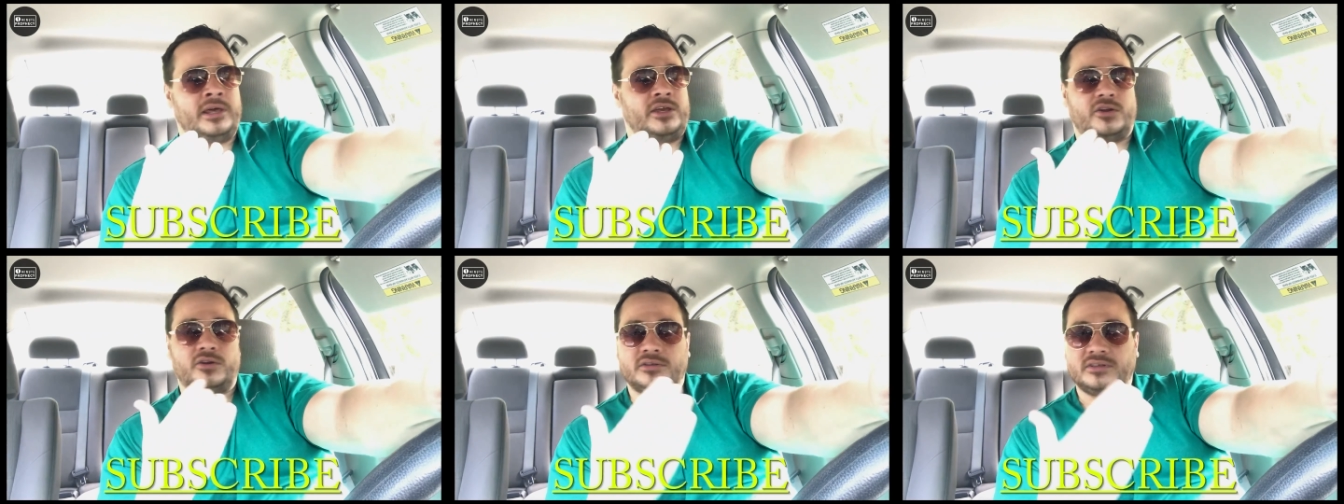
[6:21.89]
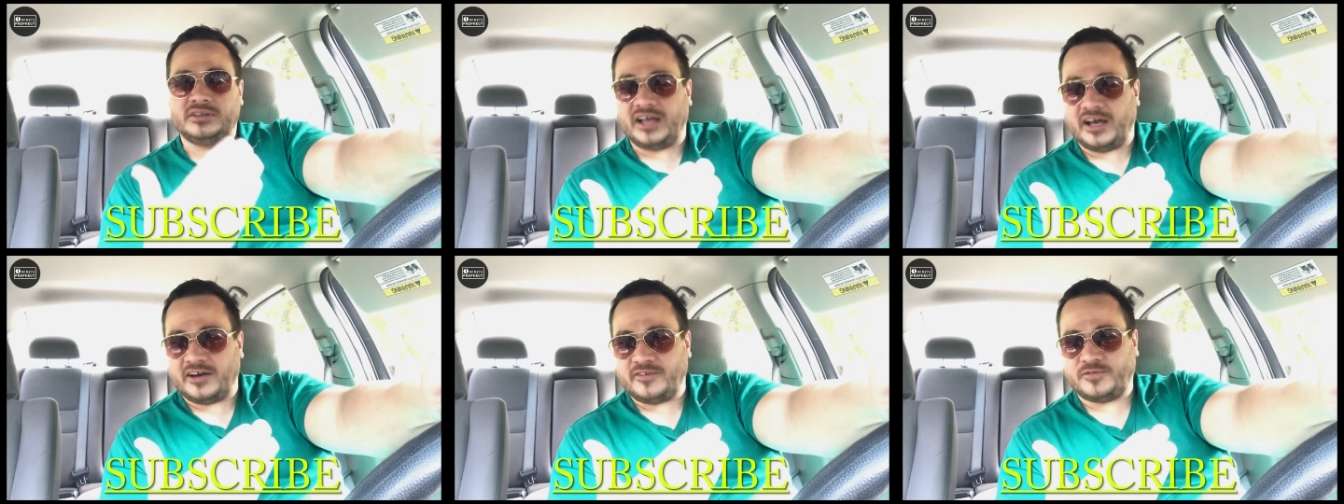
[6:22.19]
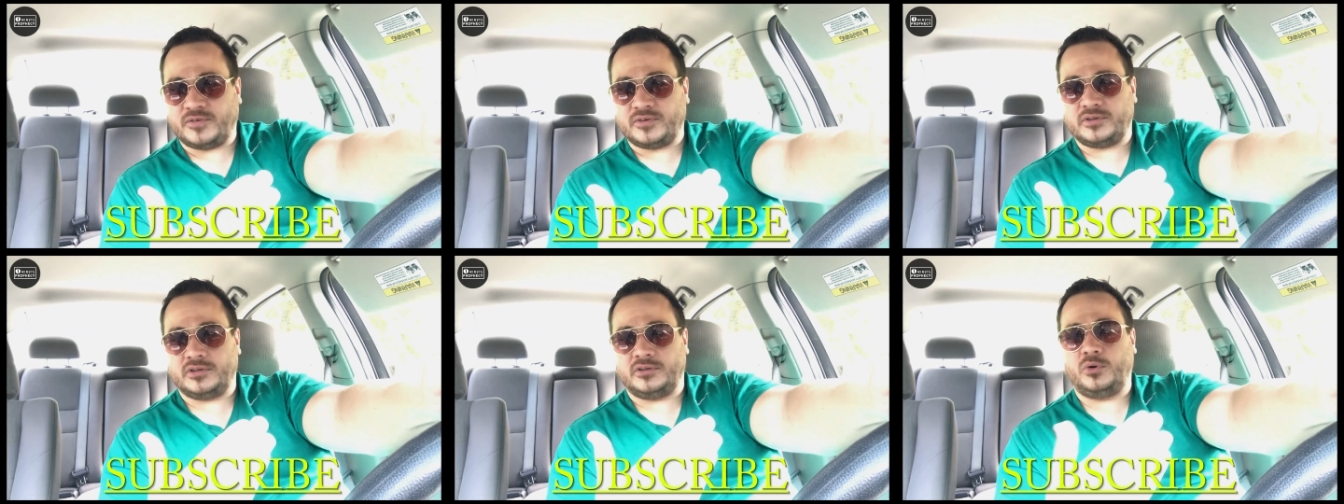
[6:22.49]
your love
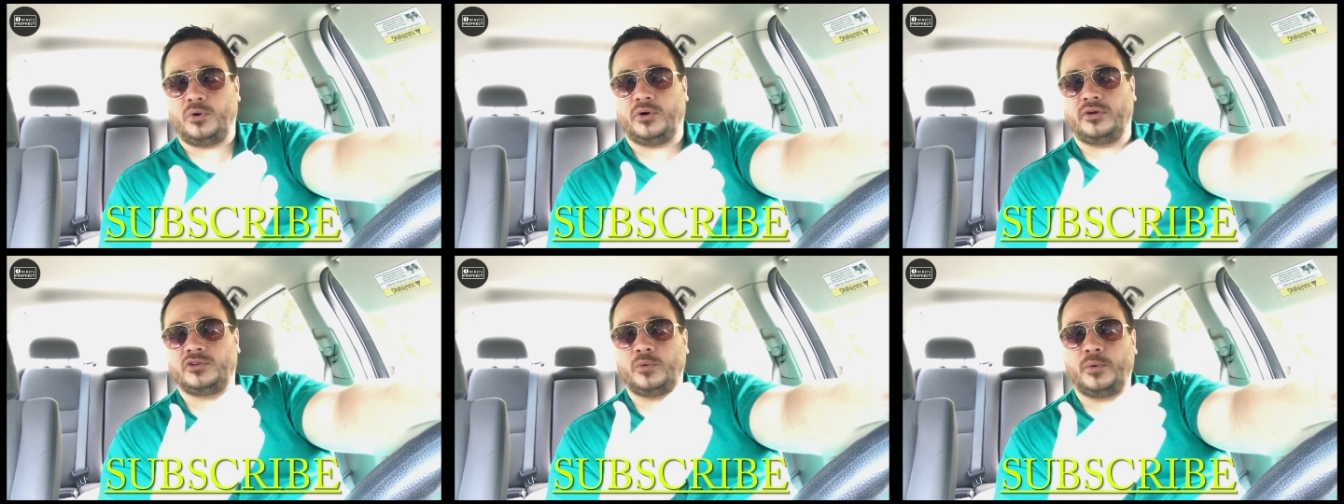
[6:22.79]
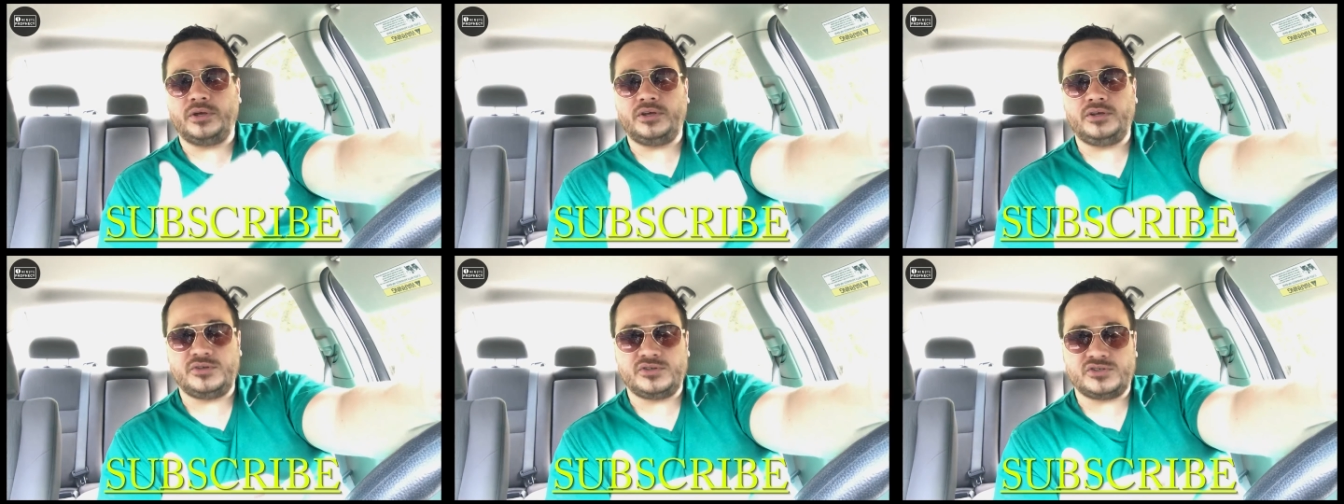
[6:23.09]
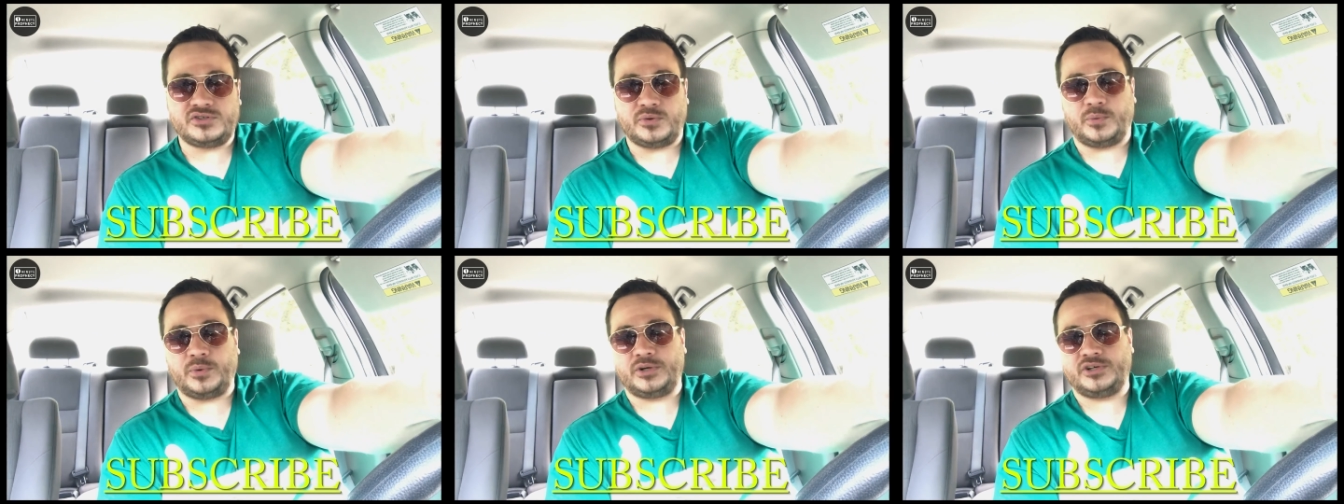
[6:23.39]
for the Lord, the way you
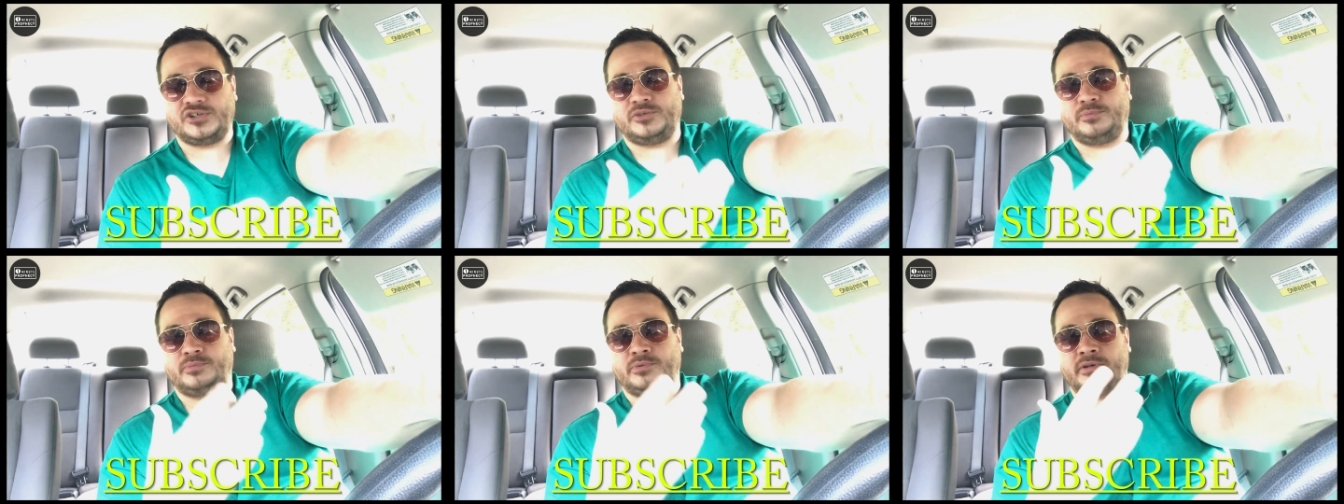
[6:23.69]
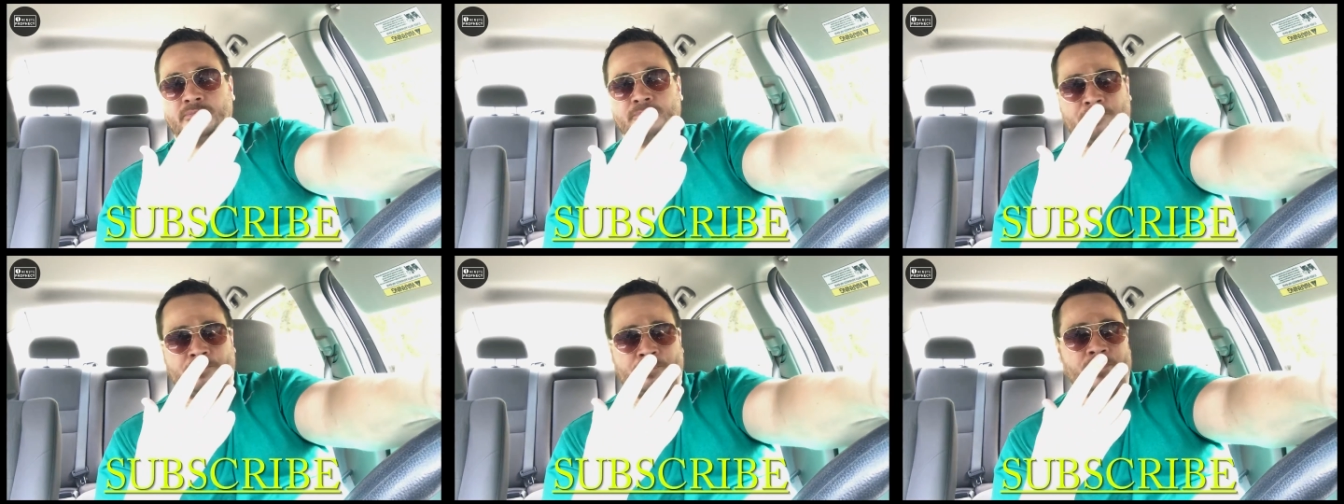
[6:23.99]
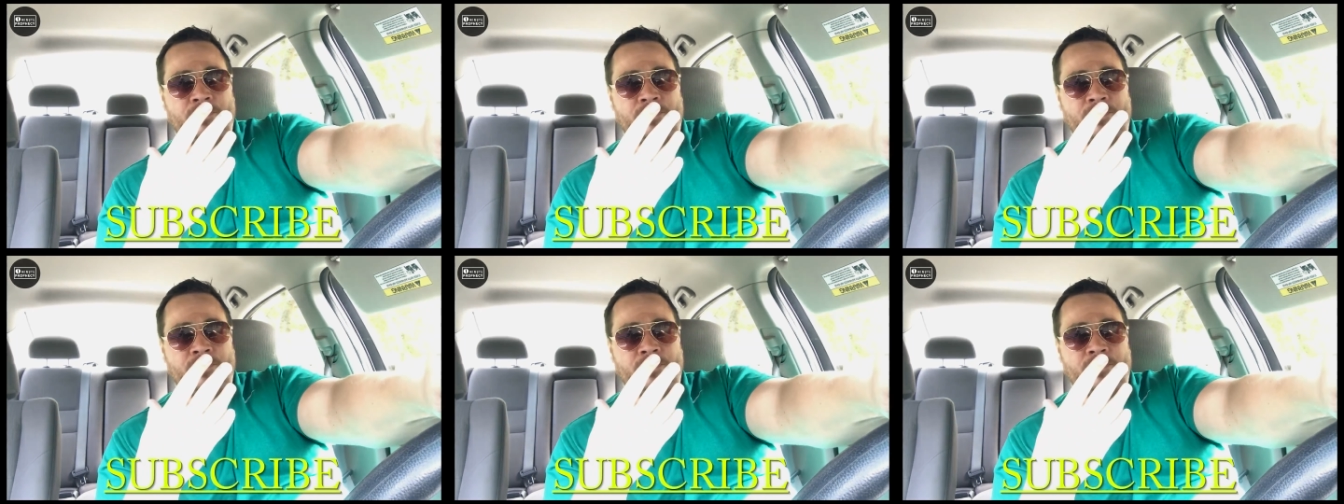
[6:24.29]
used to worship Him